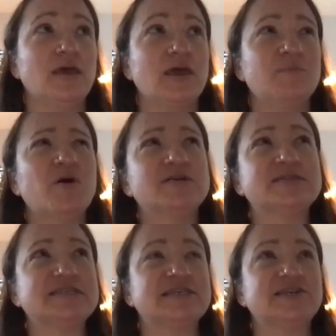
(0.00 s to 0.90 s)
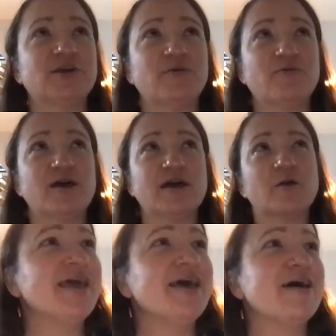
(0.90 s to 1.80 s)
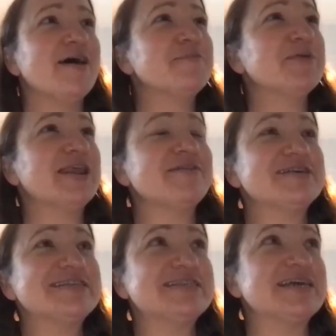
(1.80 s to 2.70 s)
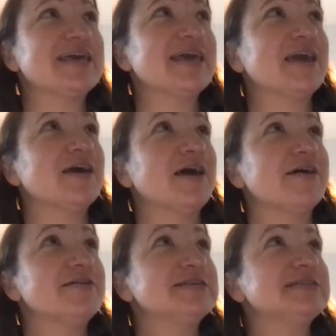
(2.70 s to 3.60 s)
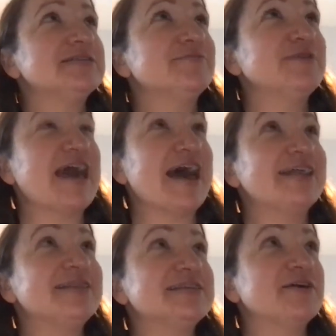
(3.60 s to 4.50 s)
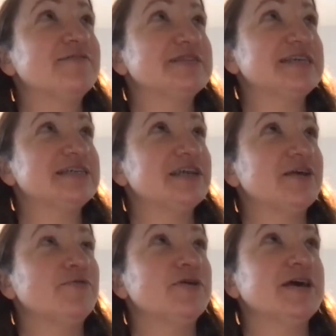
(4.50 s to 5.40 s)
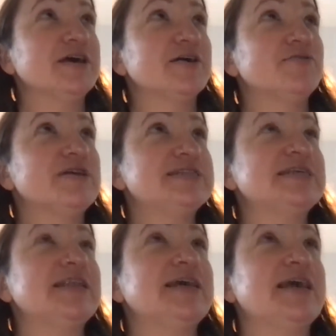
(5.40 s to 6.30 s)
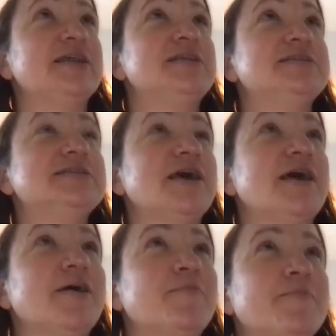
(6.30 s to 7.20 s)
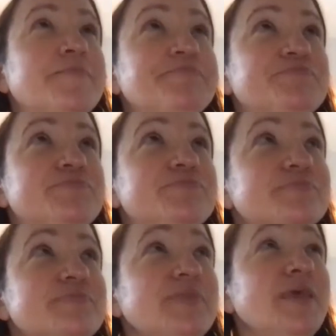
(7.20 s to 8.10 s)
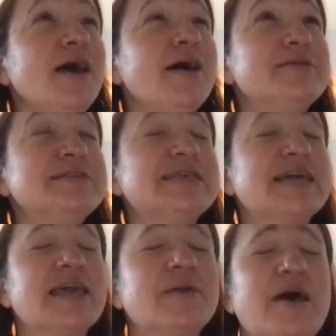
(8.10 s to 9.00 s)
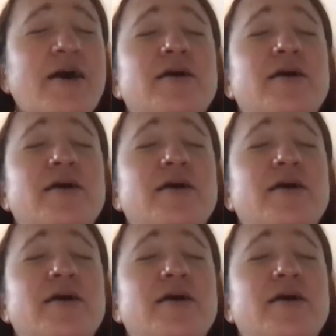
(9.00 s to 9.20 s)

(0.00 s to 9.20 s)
imposter syndrome at work but I was thinking, I was, we had this conversation at work recently, and um, I was thinking about an